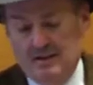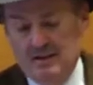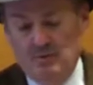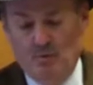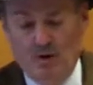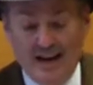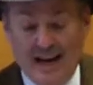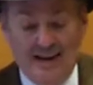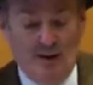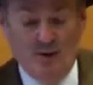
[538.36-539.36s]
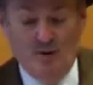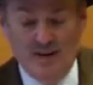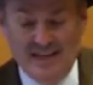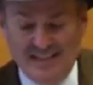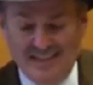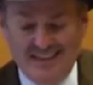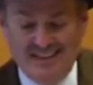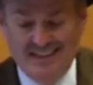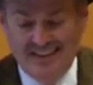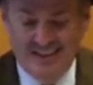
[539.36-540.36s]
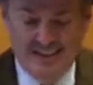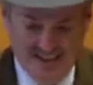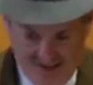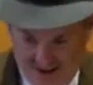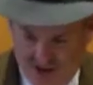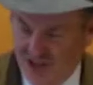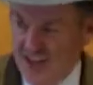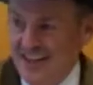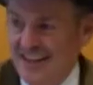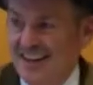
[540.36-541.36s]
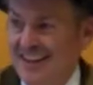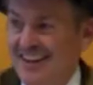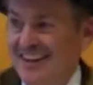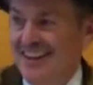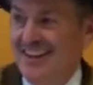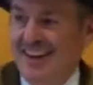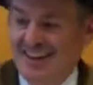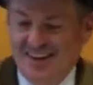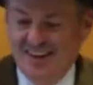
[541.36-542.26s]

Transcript: the one I know the best is Argentina. And